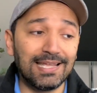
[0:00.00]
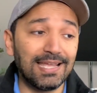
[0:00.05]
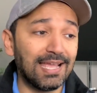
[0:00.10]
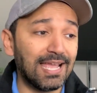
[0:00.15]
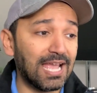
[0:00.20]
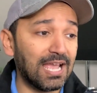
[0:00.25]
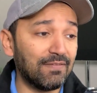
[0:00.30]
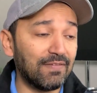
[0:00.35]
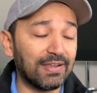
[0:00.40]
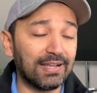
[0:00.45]

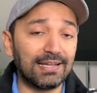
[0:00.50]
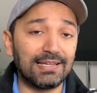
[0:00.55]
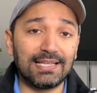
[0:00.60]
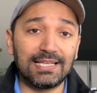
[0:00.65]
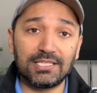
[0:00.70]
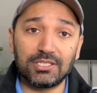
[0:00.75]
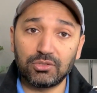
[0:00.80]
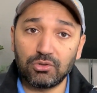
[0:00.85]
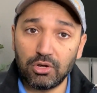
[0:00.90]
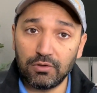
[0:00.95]
having
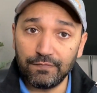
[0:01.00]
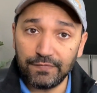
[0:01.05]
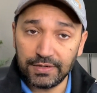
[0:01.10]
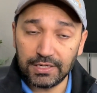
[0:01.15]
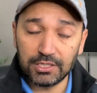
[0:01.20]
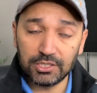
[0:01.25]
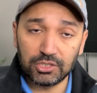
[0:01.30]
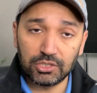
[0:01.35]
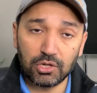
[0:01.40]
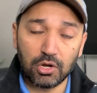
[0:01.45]
less
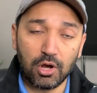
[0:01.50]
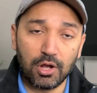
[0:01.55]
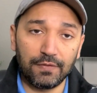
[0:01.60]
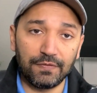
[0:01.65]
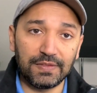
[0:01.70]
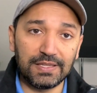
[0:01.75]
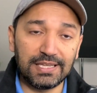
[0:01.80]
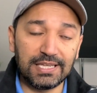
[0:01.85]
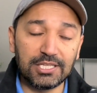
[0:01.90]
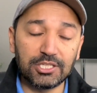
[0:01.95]
confidence on
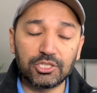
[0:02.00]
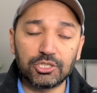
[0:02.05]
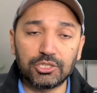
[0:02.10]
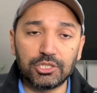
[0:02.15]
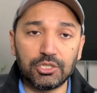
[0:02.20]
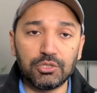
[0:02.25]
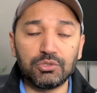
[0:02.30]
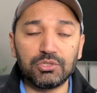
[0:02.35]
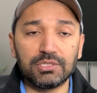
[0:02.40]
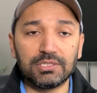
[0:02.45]
the
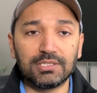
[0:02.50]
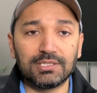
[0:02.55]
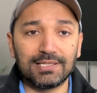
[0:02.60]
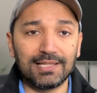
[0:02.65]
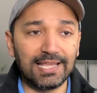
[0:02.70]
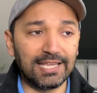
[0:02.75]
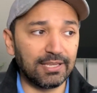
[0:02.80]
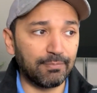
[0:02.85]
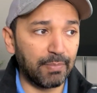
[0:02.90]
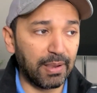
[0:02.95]
institutions
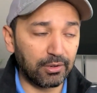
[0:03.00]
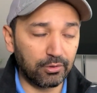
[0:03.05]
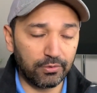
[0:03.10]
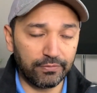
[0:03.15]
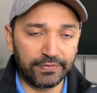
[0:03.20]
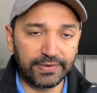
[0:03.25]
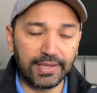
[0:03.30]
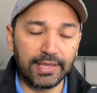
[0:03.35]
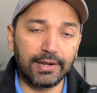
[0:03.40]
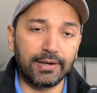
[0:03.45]
like Bank
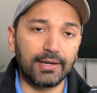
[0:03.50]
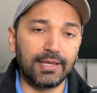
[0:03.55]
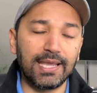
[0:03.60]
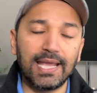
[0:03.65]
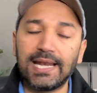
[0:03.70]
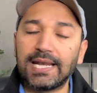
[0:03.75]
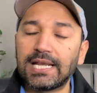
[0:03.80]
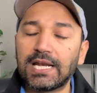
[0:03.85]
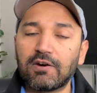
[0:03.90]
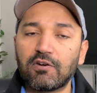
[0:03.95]
of Canada
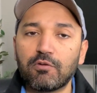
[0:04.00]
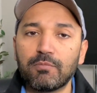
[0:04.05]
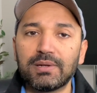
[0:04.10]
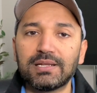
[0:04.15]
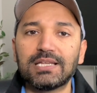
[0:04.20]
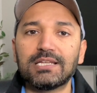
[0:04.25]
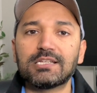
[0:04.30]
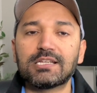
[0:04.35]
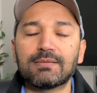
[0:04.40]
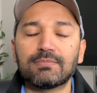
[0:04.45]
and government
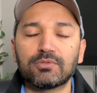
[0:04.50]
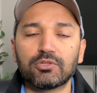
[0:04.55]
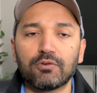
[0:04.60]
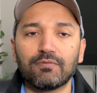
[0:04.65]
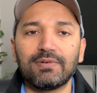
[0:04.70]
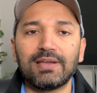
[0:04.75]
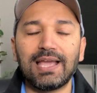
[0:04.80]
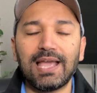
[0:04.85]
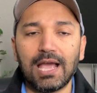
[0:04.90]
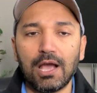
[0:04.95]
in terms of
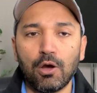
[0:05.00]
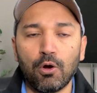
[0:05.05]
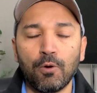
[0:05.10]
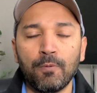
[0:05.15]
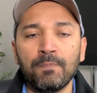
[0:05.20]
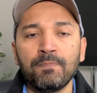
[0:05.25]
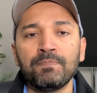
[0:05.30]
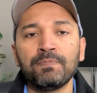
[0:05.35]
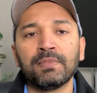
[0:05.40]
how